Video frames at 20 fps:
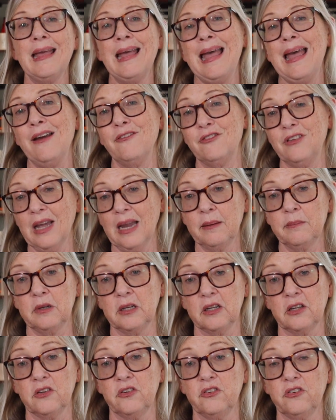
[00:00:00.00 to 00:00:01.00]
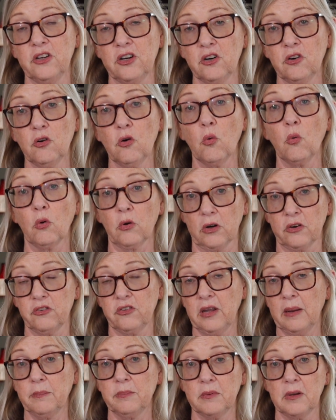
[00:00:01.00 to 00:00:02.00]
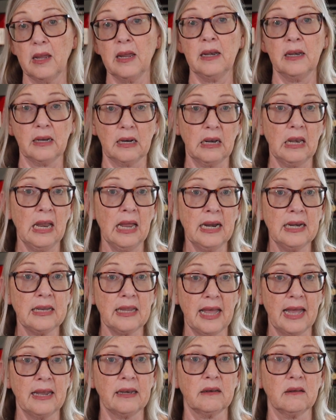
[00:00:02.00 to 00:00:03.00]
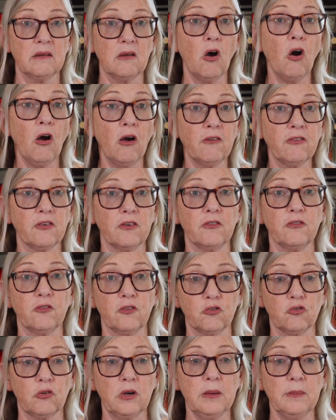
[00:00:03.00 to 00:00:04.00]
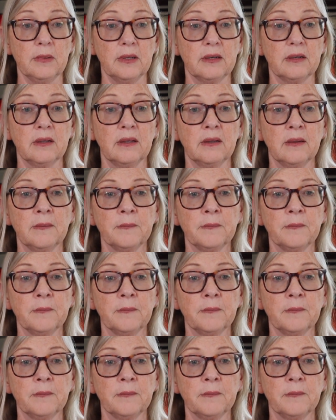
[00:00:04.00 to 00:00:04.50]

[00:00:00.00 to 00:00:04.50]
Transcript: have time to consider or accept and decline that offer for treatment.